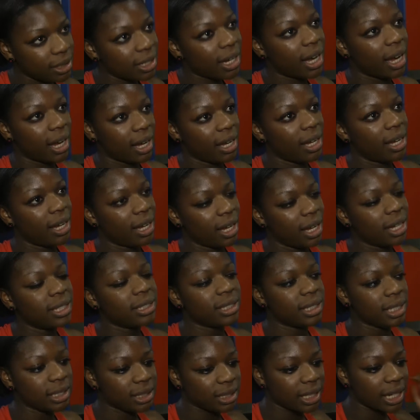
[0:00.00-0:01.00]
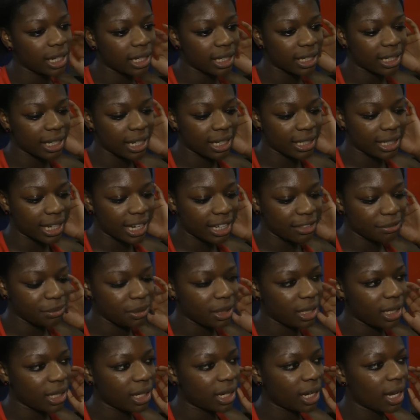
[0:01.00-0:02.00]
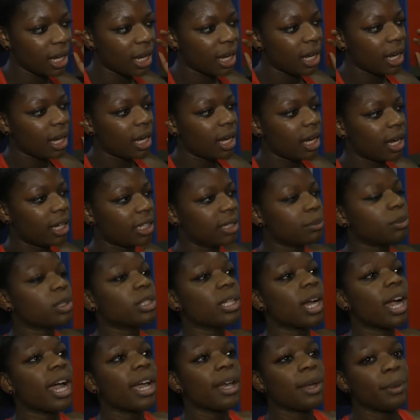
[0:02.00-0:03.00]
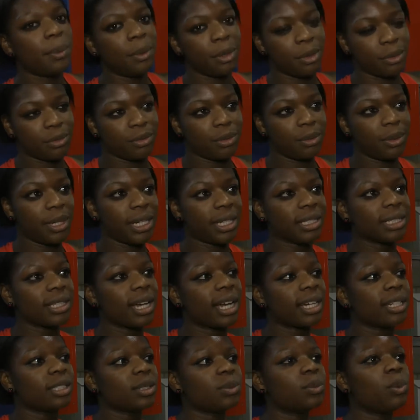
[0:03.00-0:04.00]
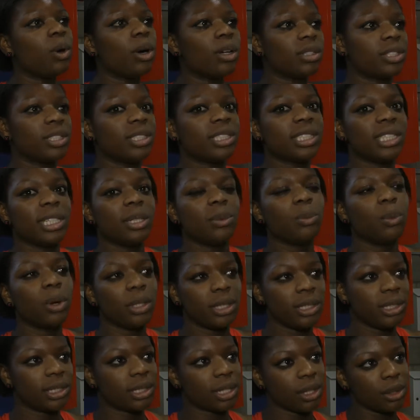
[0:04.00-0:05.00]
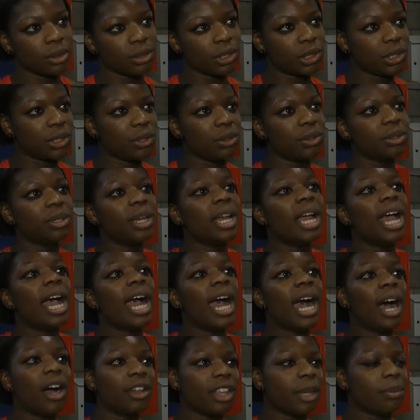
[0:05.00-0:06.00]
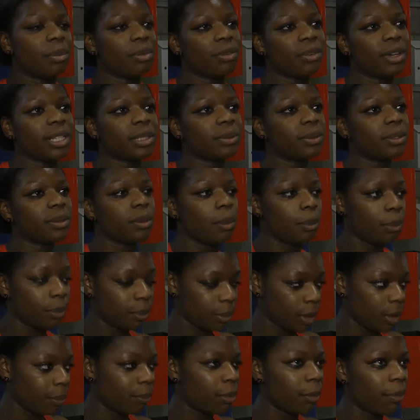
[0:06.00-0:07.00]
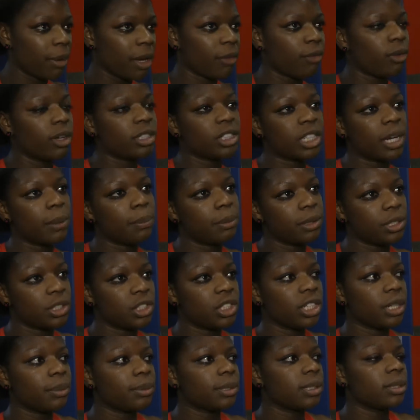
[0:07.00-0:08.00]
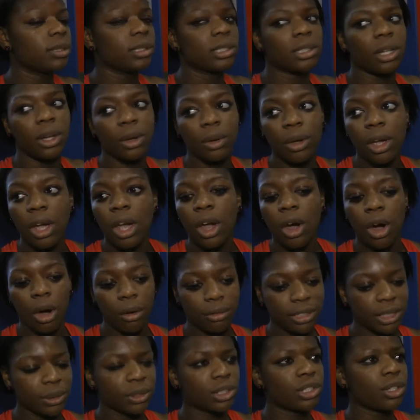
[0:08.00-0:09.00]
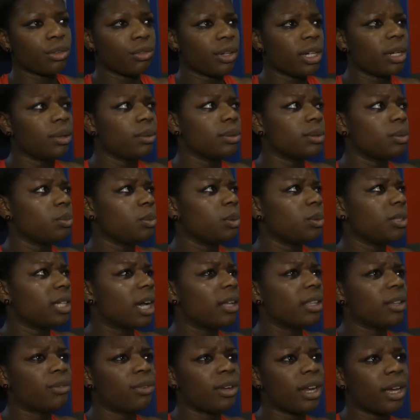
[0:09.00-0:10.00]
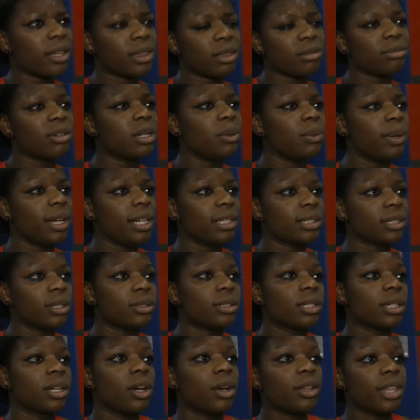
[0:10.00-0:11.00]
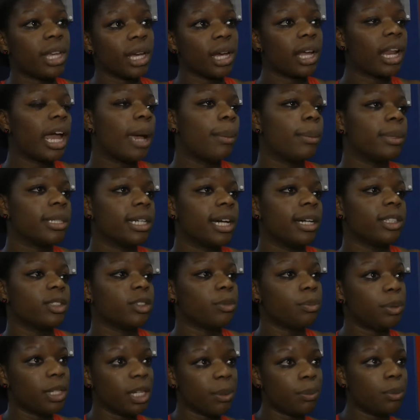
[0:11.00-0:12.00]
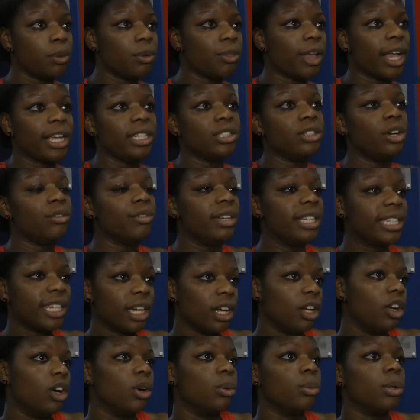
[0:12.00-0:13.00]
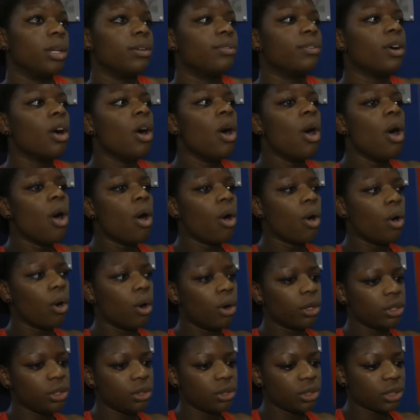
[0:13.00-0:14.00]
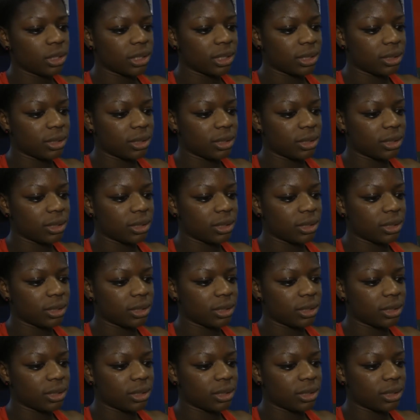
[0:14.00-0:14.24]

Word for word: did it? Yeah, it did. It gave me... It was an eye-opener for me, so I could watch and see what these girls do, how they prepare for championships. And so obviously his career was out there for like 3 weeks, so to go there and climatise with people that you don't really get along with, or you're